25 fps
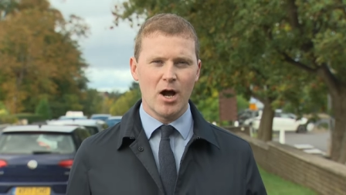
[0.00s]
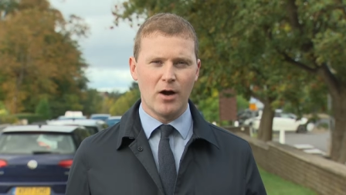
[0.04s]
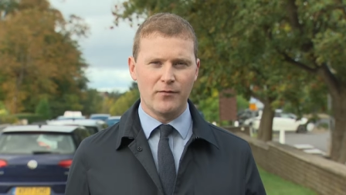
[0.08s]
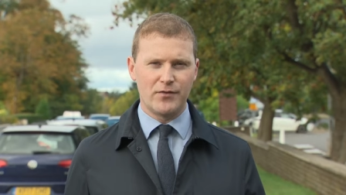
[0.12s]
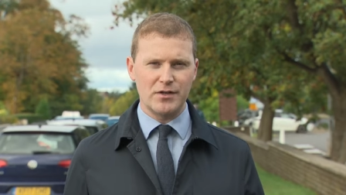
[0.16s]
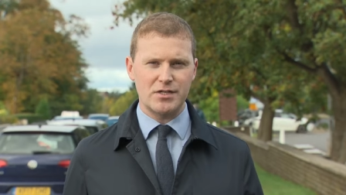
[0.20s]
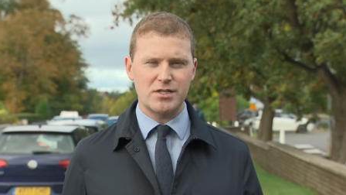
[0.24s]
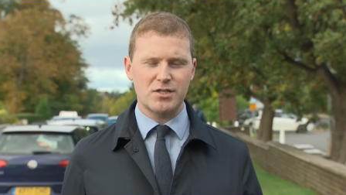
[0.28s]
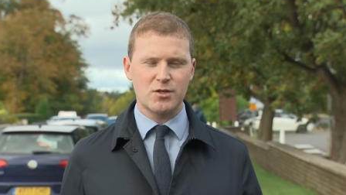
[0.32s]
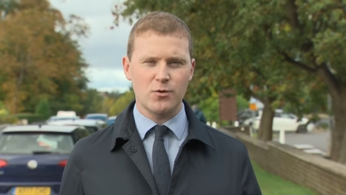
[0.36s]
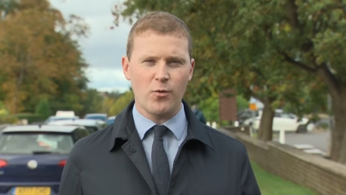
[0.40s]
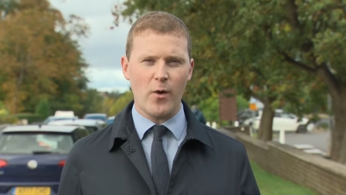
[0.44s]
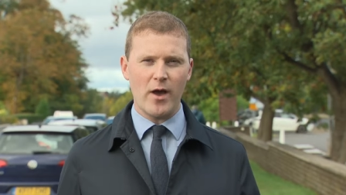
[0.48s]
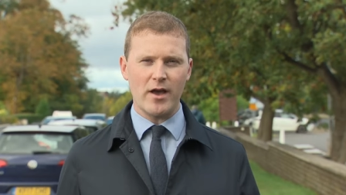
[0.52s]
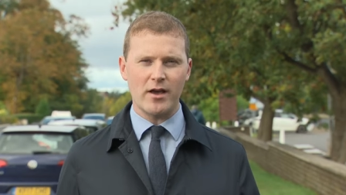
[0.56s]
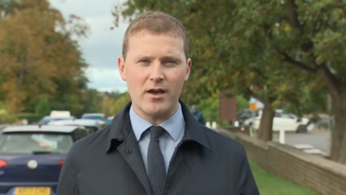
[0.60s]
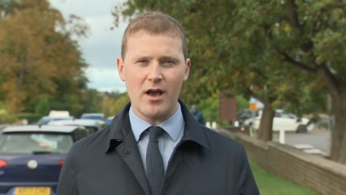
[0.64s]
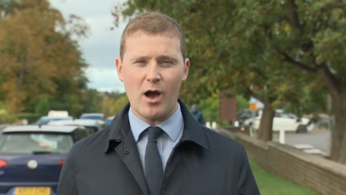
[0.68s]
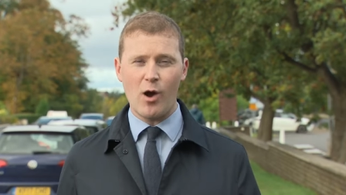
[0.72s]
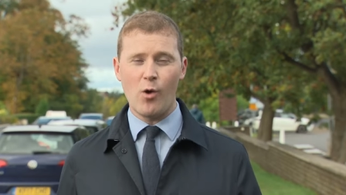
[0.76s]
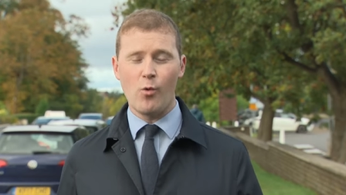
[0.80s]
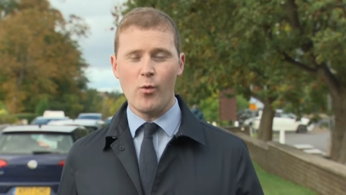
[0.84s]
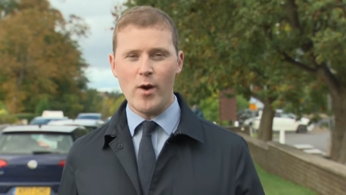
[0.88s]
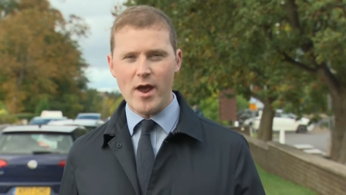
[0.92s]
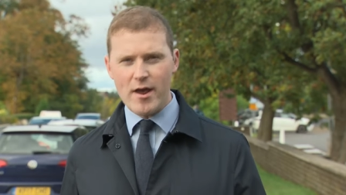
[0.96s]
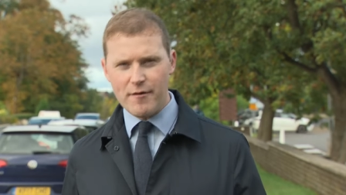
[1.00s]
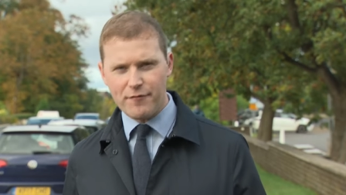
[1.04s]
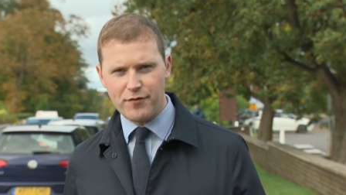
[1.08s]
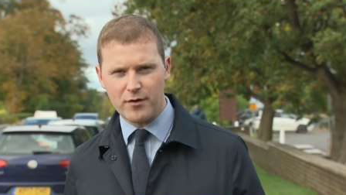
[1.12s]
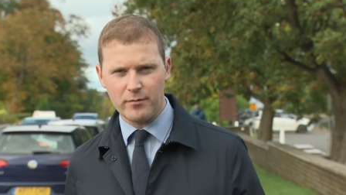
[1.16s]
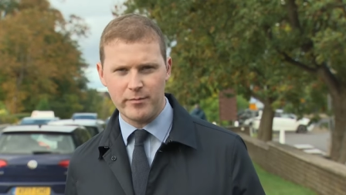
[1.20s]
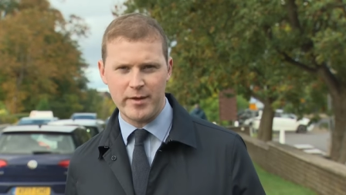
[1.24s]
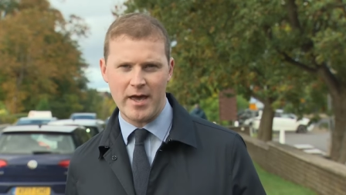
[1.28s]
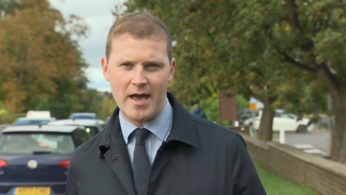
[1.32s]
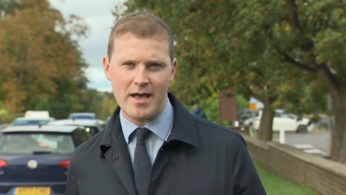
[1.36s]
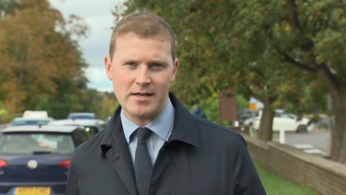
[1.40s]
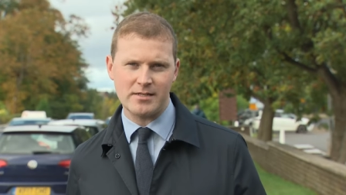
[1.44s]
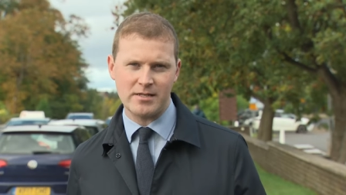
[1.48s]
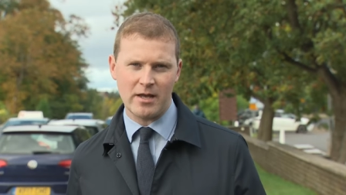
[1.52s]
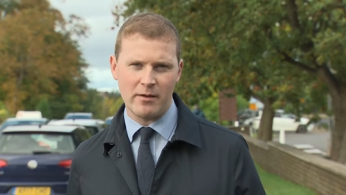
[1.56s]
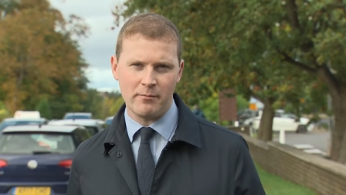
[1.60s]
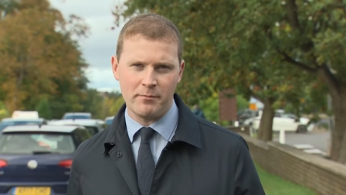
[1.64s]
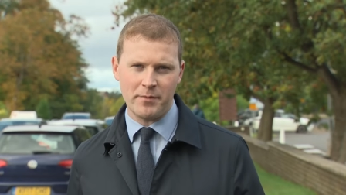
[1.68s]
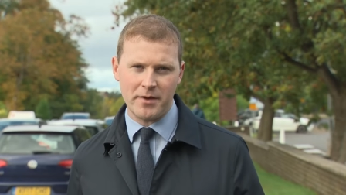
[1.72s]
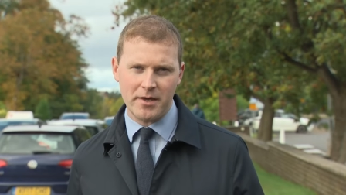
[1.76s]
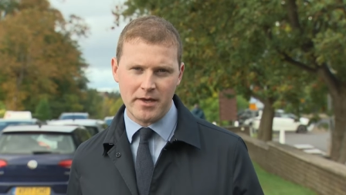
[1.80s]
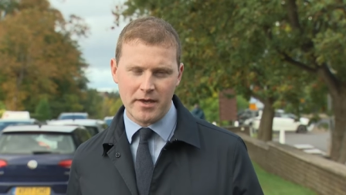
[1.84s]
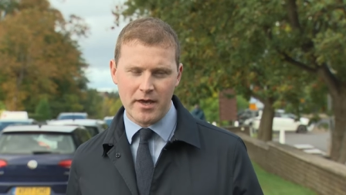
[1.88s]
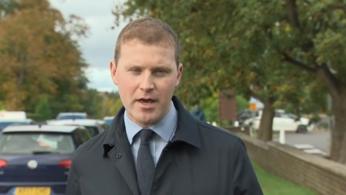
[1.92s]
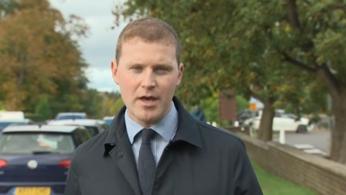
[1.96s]
of a swing away from the
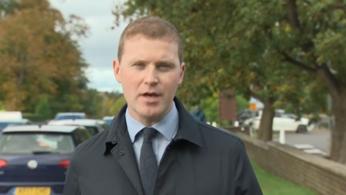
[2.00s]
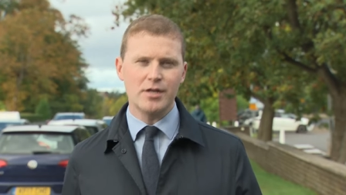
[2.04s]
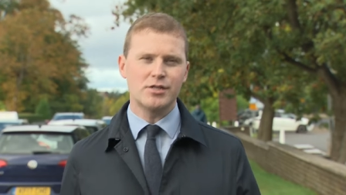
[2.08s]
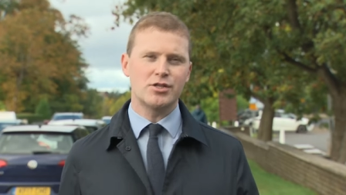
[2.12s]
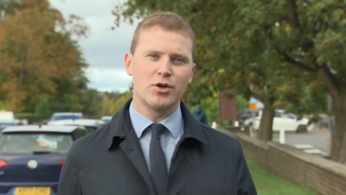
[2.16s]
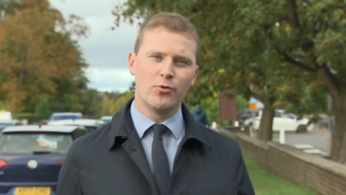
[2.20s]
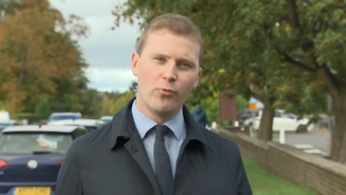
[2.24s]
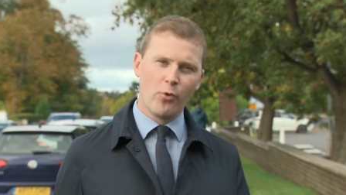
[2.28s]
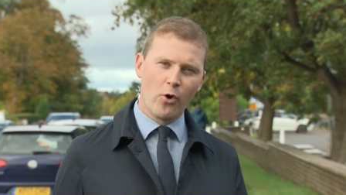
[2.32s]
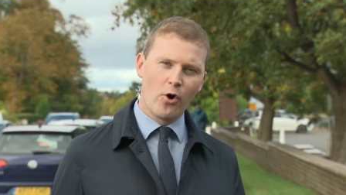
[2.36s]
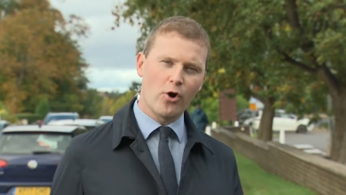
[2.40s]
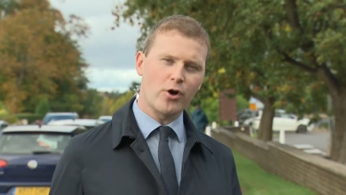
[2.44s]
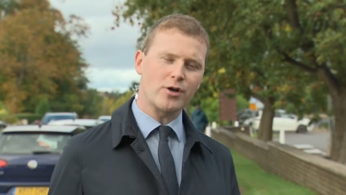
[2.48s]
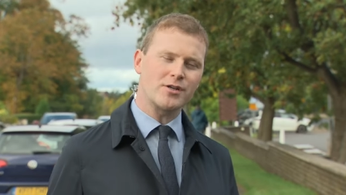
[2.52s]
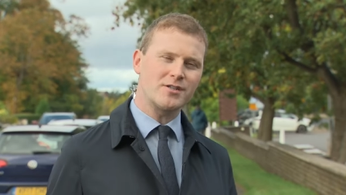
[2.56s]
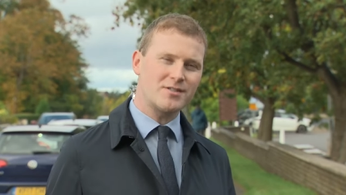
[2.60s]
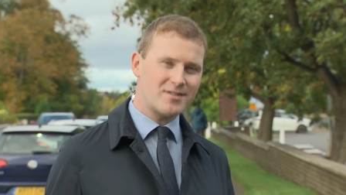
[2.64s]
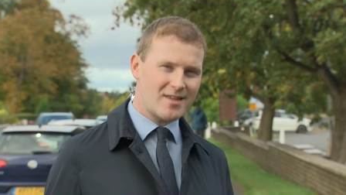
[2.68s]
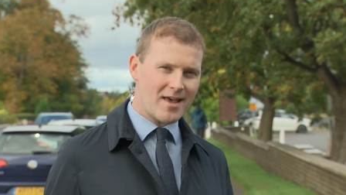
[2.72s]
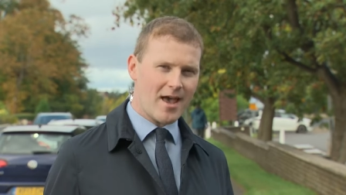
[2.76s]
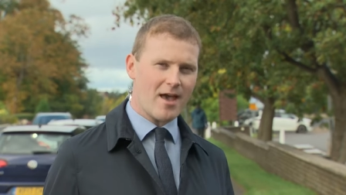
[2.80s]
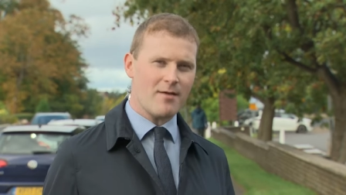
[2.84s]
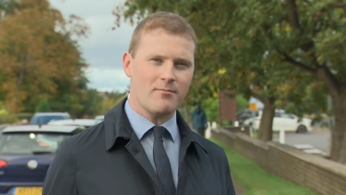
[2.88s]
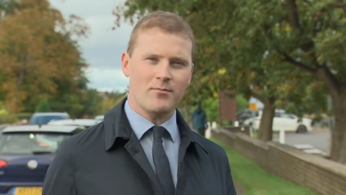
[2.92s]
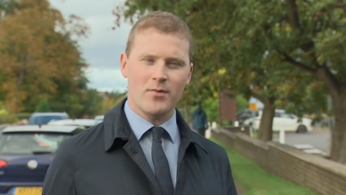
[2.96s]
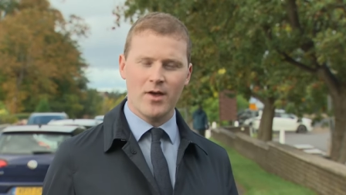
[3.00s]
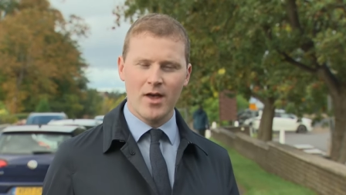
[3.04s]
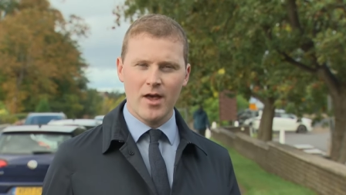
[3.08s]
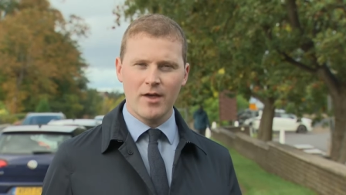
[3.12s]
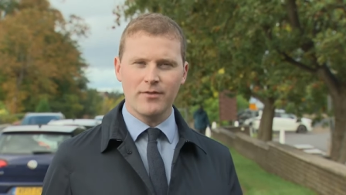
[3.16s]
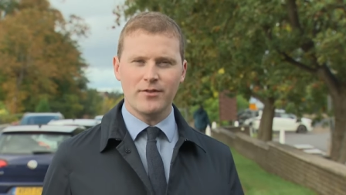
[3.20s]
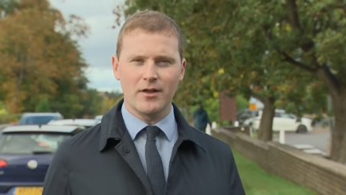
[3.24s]
SNP towards them,